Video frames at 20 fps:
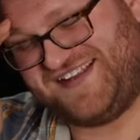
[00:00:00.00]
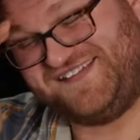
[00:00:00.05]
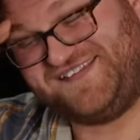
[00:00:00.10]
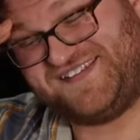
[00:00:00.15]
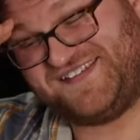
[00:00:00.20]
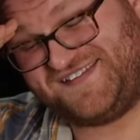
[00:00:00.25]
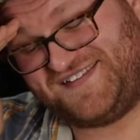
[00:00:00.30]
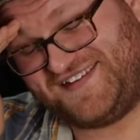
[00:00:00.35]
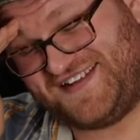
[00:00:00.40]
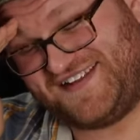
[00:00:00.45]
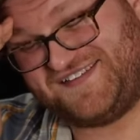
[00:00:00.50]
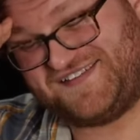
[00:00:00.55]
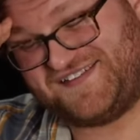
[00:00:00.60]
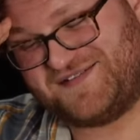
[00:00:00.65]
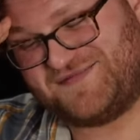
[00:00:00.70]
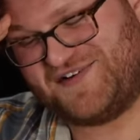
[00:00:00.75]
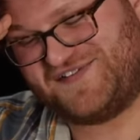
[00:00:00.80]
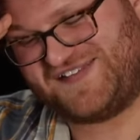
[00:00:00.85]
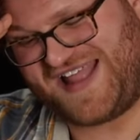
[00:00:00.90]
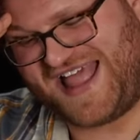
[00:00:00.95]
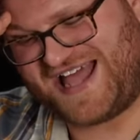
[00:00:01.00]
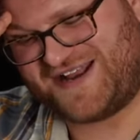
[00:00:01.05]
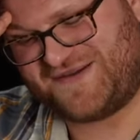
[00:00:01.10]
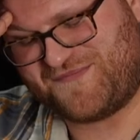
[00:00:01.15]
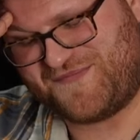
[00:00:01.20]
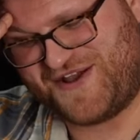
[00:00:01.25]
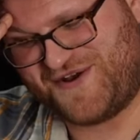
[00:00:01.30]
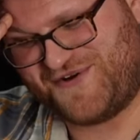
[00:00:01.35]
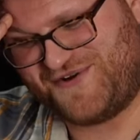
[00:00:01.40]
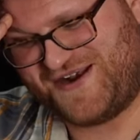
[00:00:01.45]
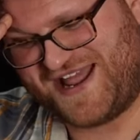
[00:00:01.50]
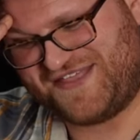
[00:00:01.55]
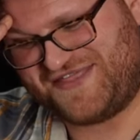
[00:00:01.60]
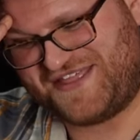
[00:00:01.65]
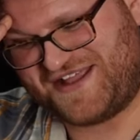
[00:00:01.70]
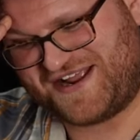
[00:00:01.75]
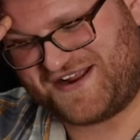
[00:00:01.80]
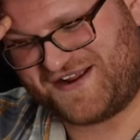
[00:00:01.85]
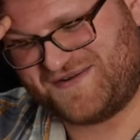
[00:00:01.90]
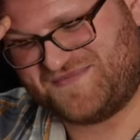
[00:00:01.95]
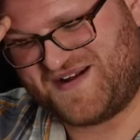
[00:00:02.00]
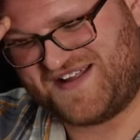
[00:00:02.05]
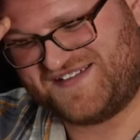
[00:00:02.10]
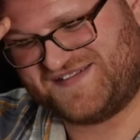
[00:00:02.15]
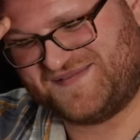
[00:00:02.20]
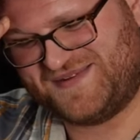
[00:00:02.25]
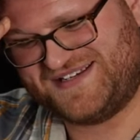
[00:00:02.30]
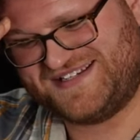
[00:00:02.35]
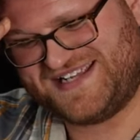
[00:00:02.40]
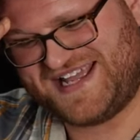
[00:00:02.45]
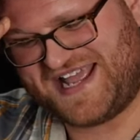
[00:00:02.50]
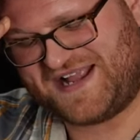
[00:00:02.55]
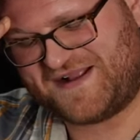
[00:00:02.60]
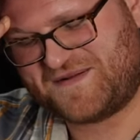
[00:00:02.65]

this is this is the most Adam note I think I could possibly